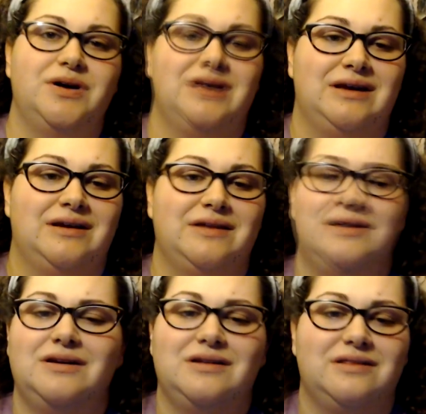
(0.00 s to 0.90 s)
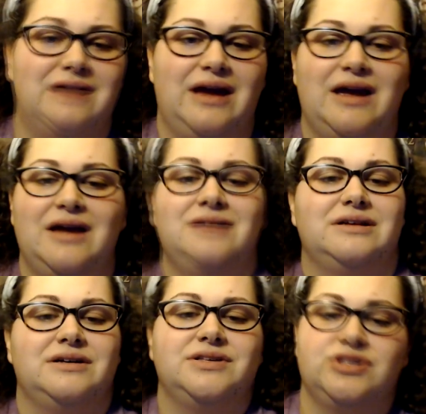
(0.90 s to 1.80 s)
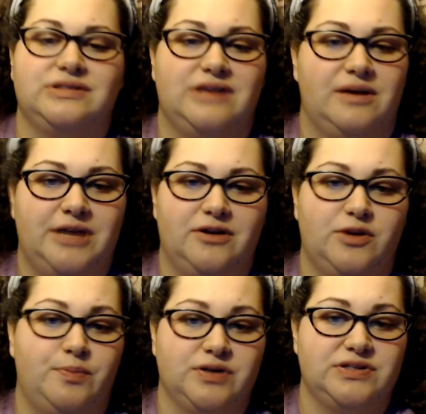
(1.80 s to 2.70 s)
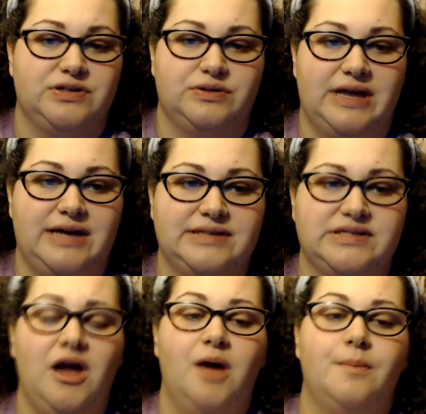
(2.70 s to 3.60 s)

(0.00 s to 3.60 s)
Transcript: Again, at the end of the day, it does just come down to personal taste.